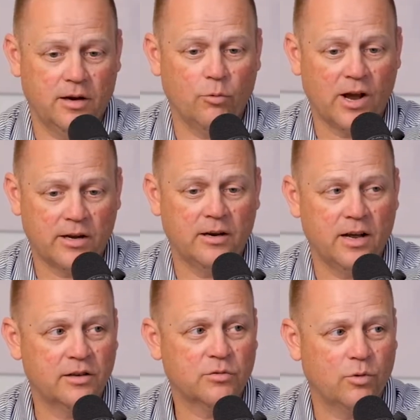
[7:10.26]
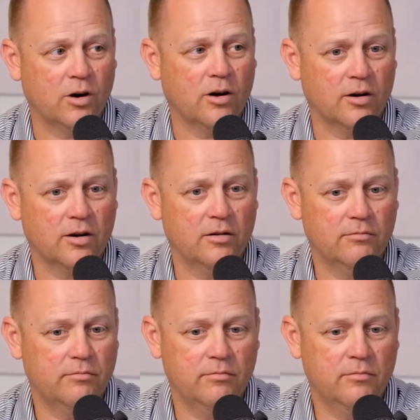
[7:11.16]
I recognize where
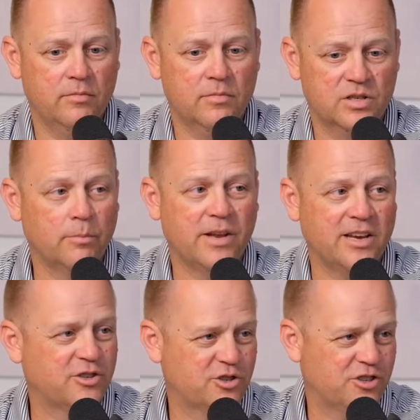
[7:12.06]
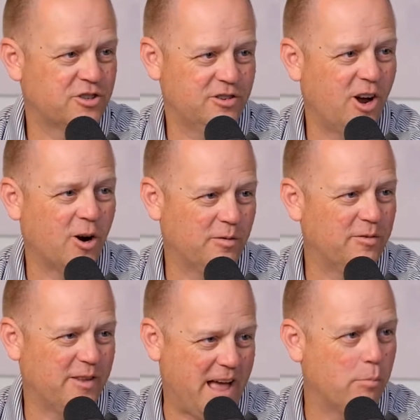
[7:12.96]
some days just aren't
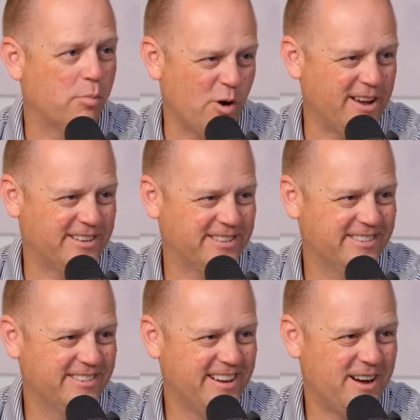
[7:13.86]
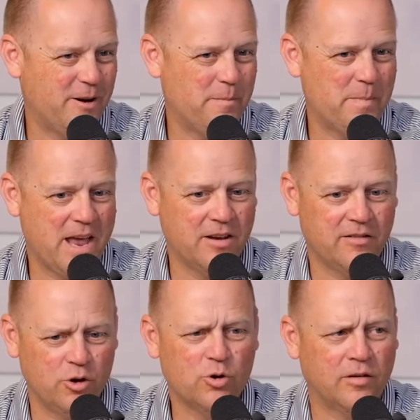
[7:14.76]
that bright.
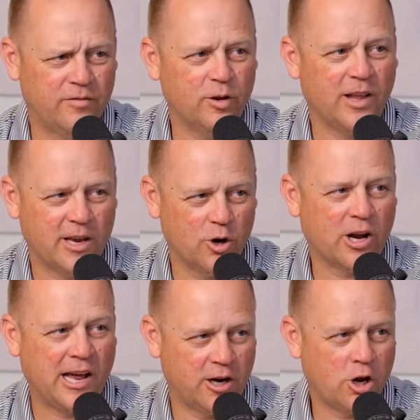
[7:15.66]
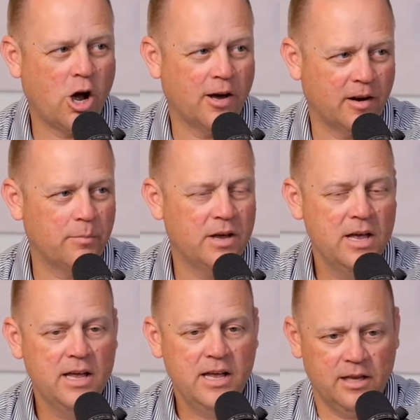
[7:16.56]
And you can feel like you're kind of caught up
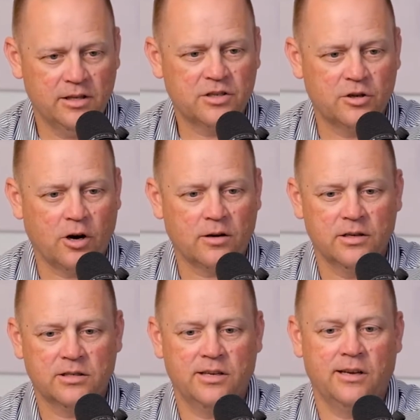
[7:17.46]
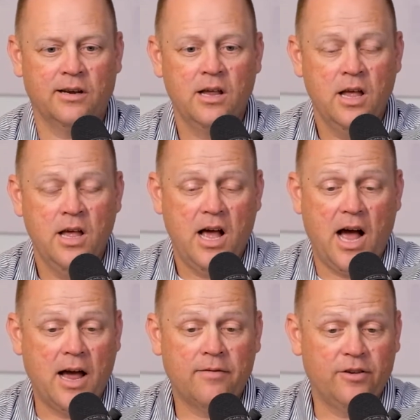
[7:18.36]
in this darkness. And
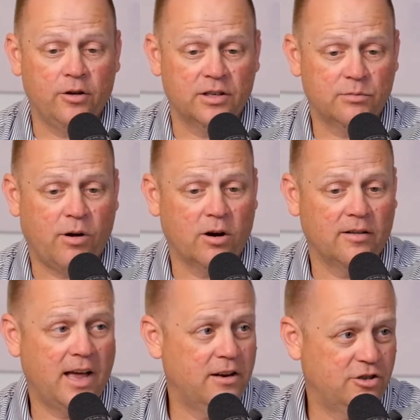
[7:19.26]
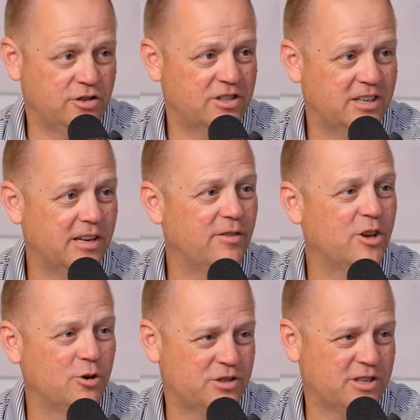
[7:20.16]
I feel it's part of that, just giving
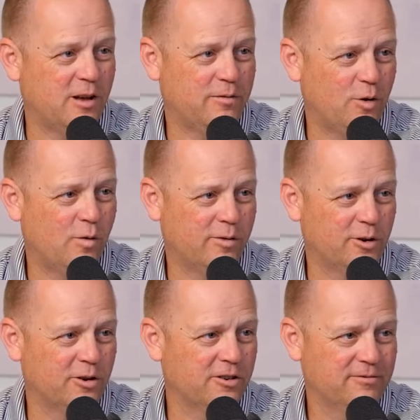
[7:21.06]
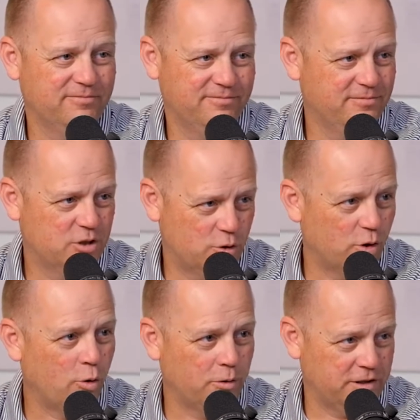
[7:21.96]
yourself over to
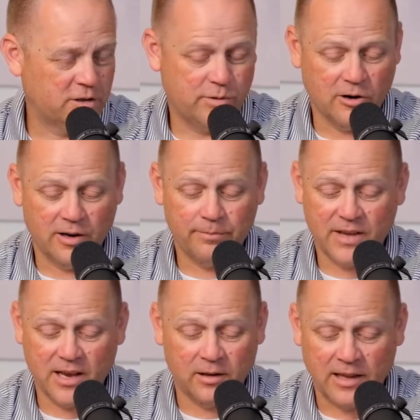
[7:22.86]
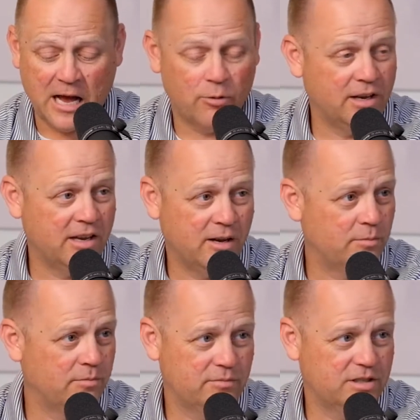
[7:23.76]
the Holy Spirit and allowing
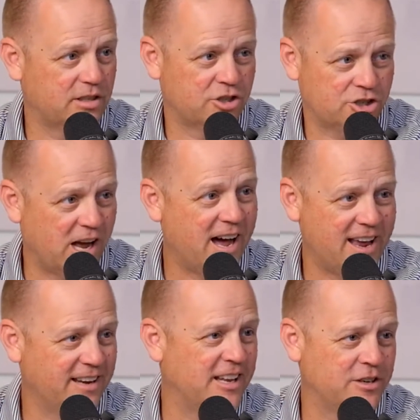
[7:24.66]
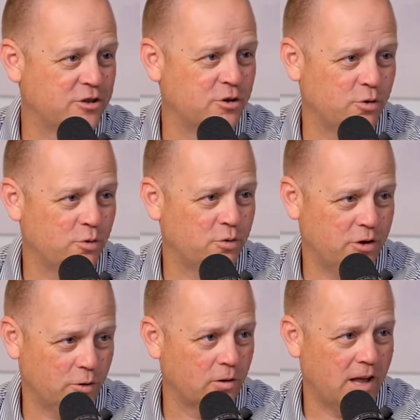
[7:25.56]
him to shine into
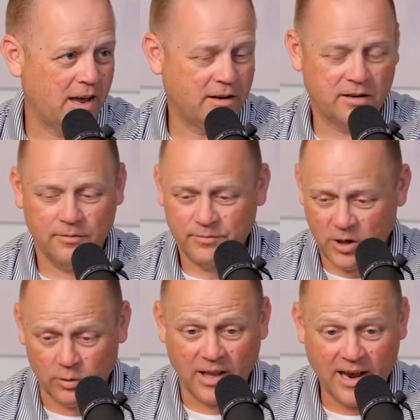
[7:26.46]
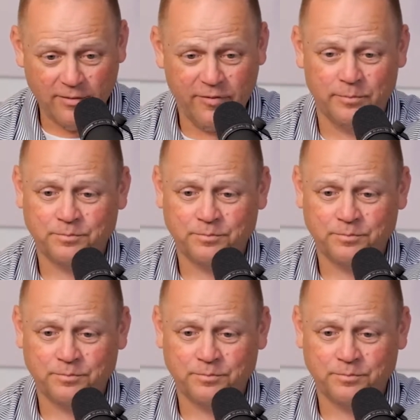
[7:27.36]
your light, your life,